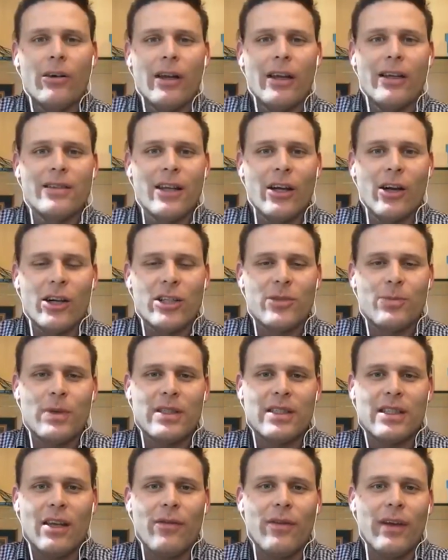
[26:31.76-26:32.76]
is there a
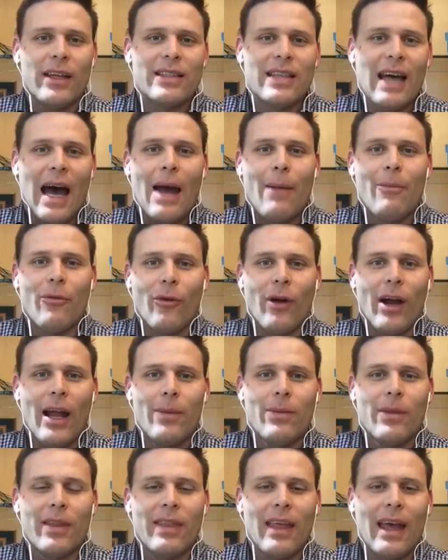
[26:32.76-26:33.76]
specific time
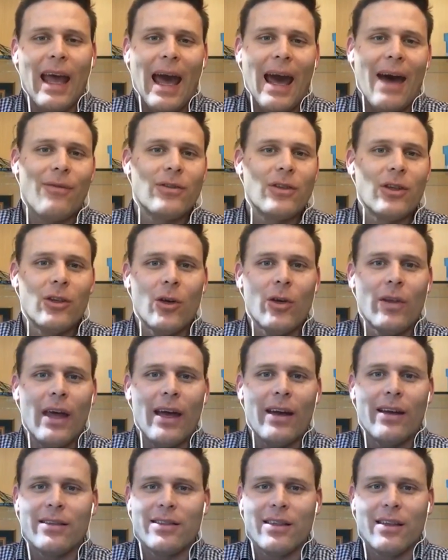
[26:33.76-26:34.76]
frame that they have to do
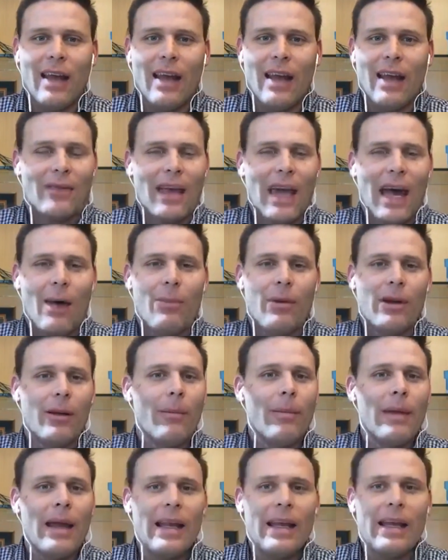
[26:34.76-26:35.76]
that? Does it have to
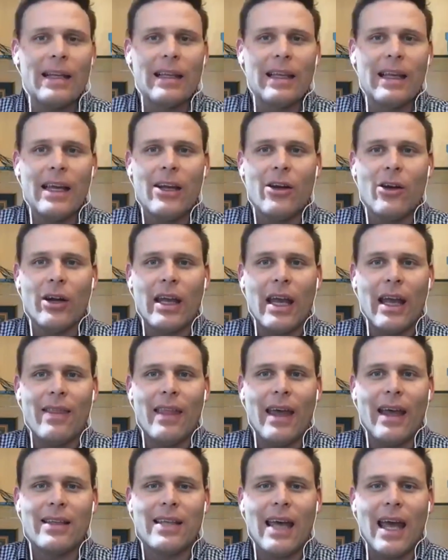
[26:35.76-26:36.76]
happen immediately, or
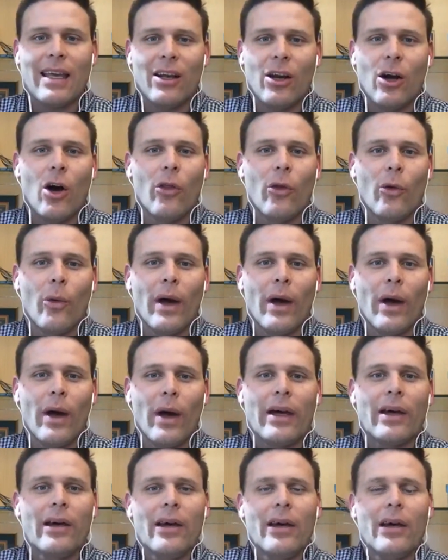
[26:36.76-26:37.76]
can they take it all the
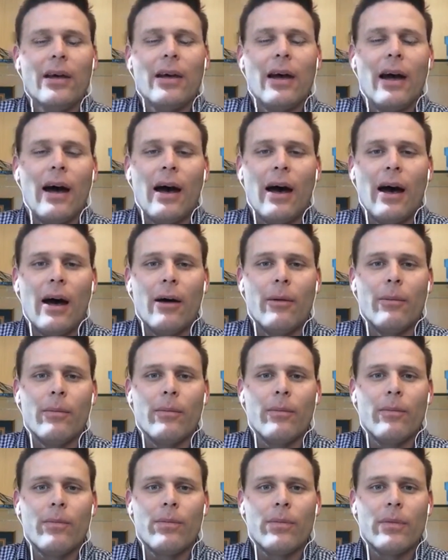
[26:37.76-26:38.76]
way,
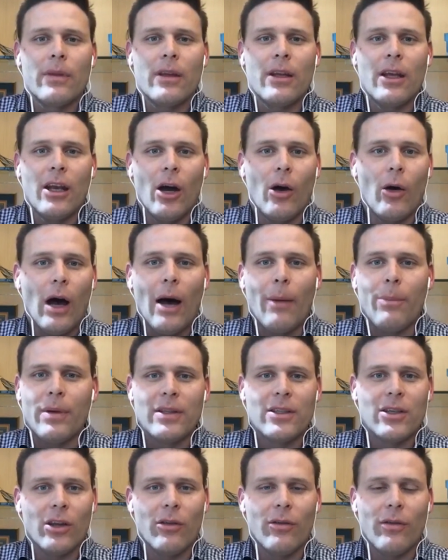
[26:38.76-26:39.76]

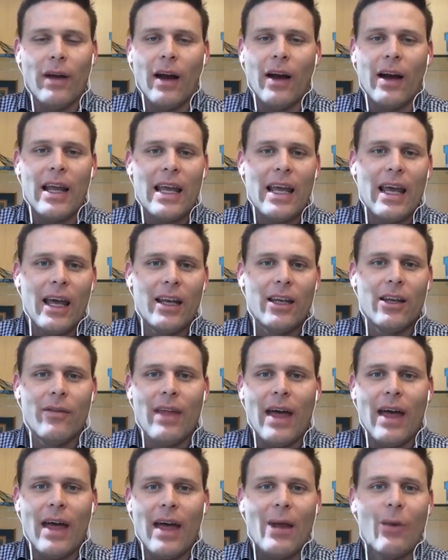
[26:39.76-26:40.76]
up until the very end
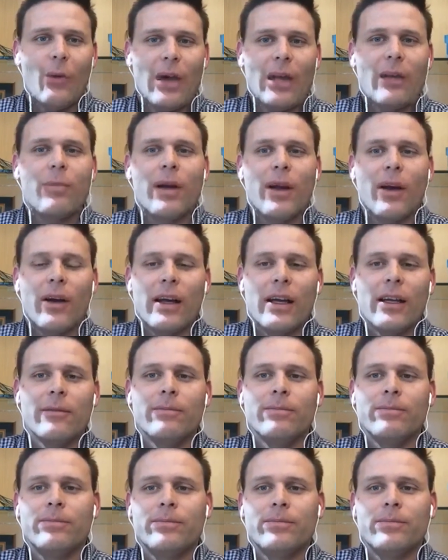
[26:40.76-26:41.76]
of that 8-week period?